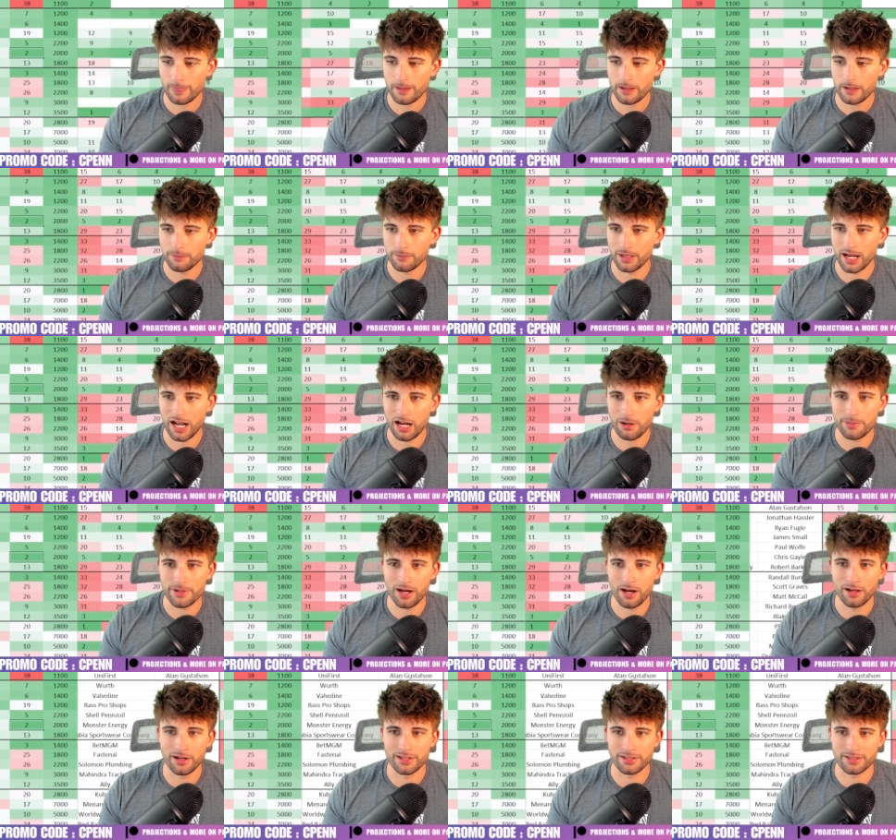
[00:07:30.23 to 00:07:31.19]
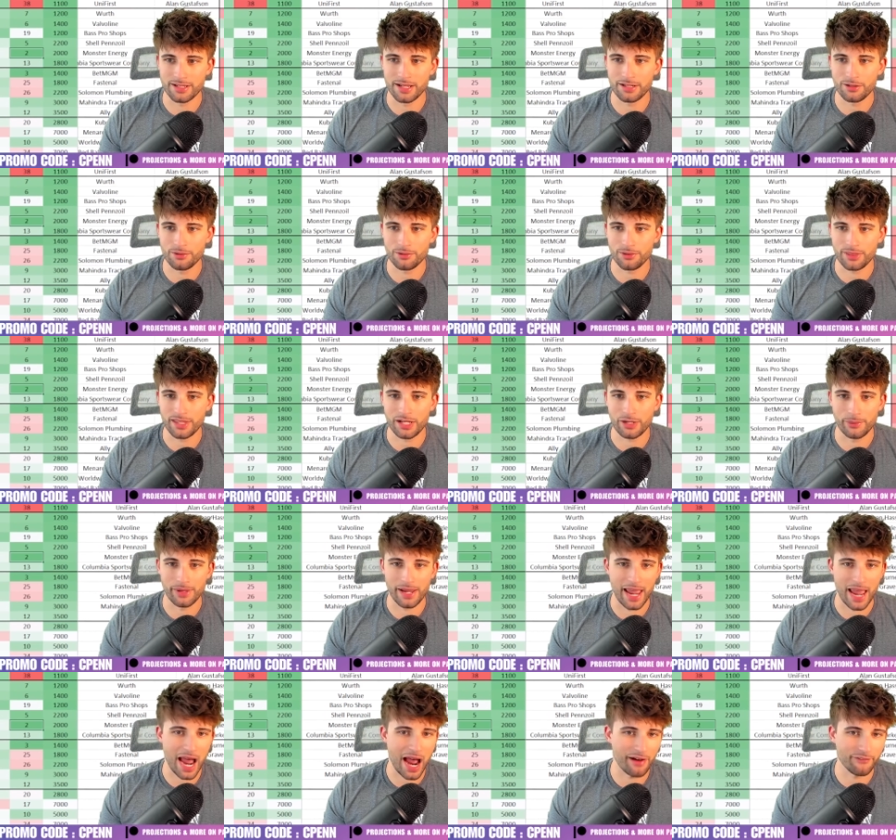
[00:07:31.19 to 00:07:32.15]
But I'll be honest, I don't think we
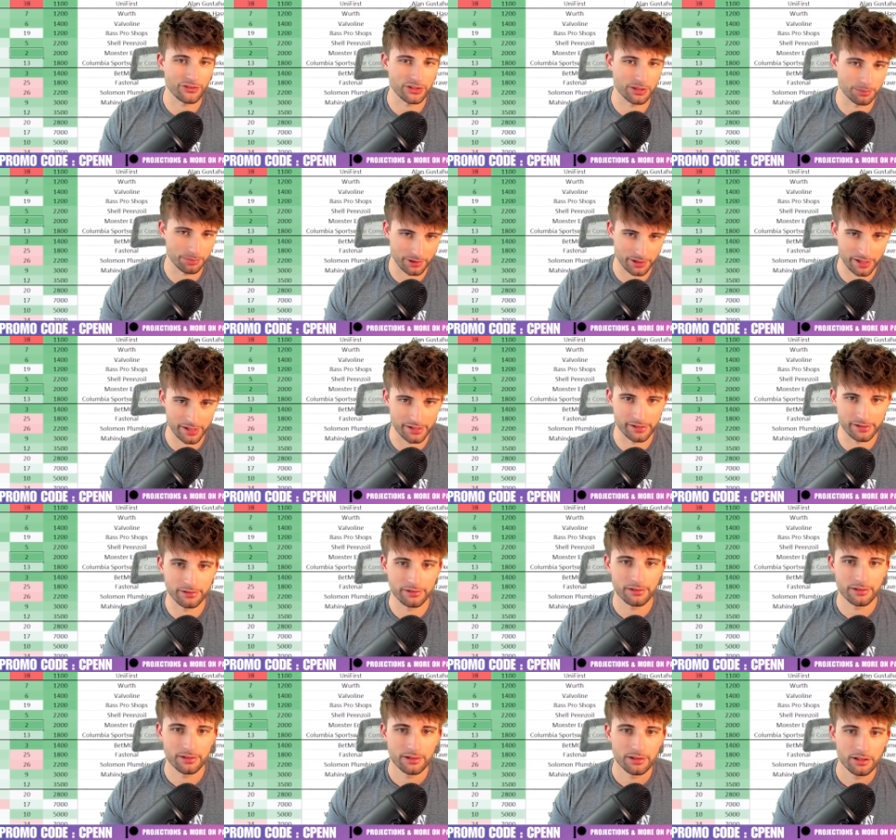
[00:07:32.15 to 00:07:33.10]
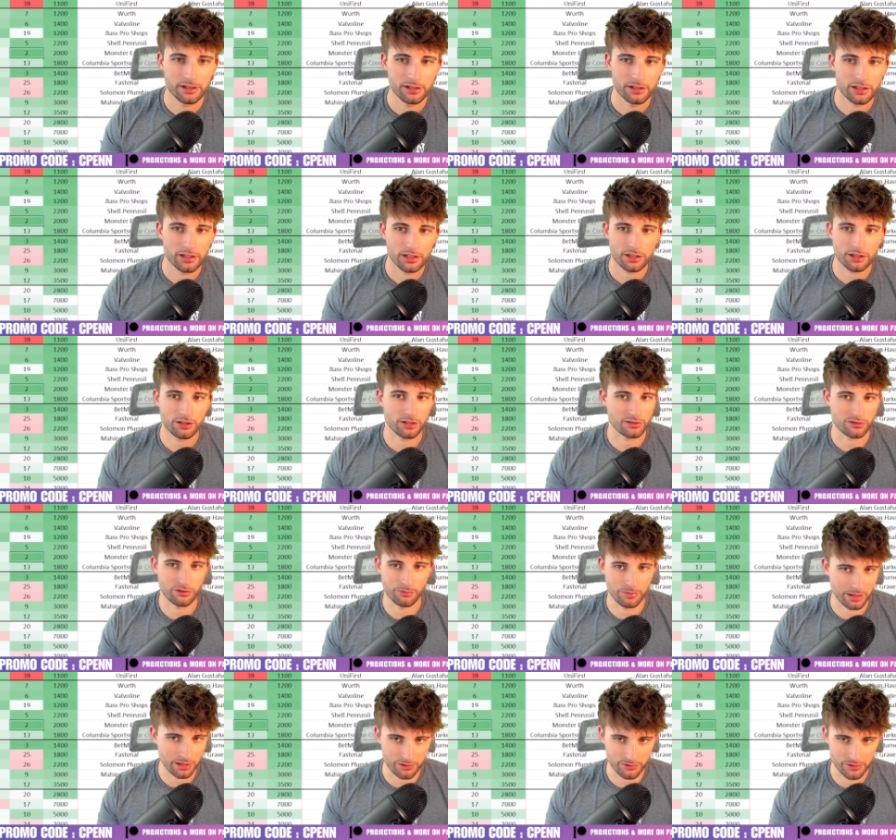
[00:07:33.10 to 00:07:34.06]
have to play Christopher
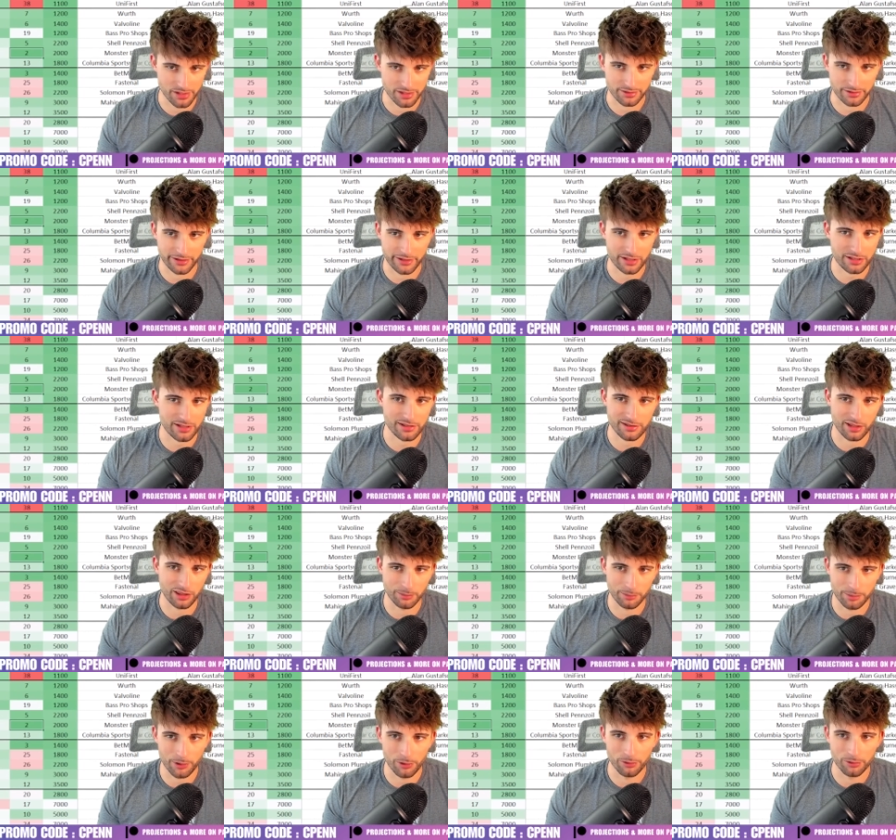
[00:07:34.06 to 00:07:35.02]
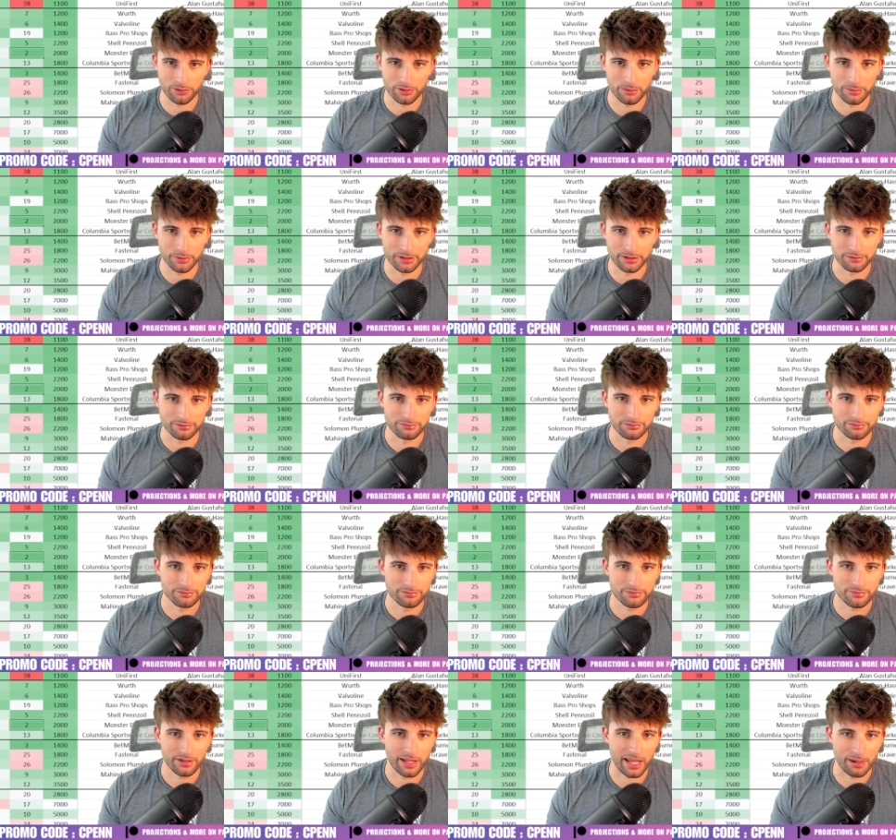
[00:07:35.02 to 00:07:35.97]
Bell in this late just because he's on the pole. I mean,
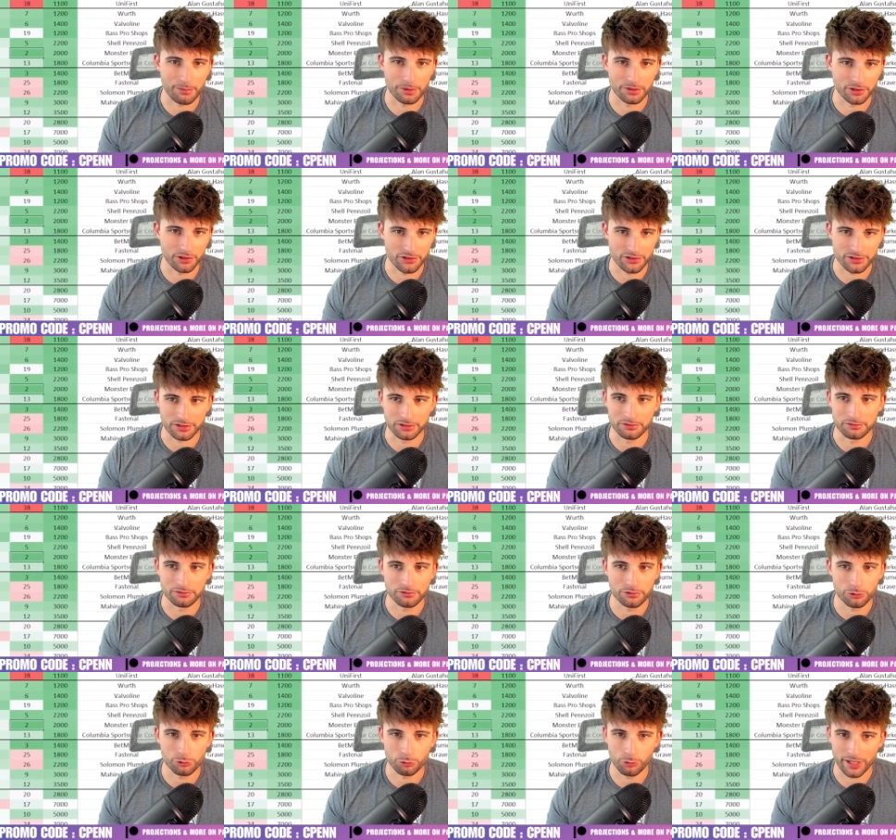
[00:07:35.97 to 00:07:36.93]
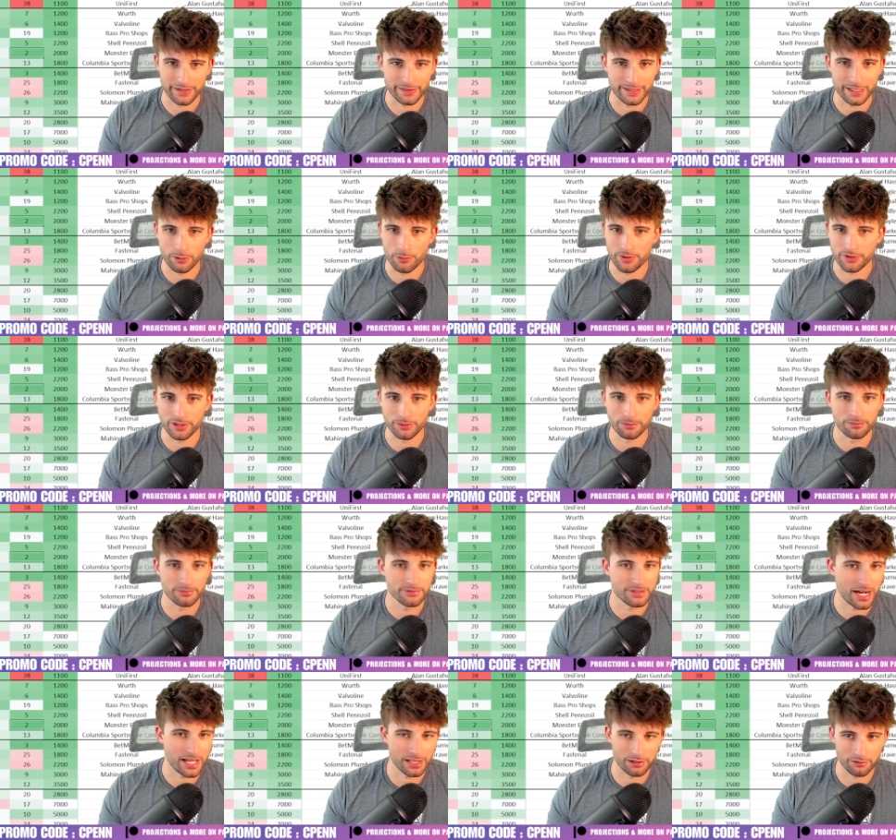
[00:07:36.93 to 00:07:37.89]
Hamlin Larson right there with him,
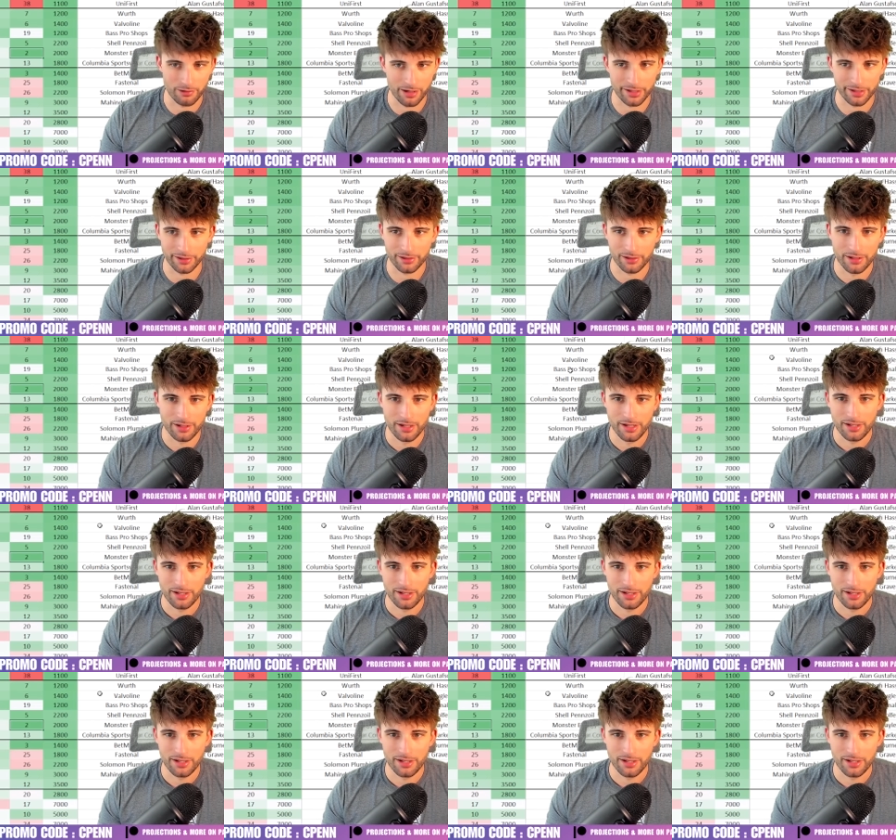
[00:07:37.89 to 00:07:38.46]
Tyler Reddick.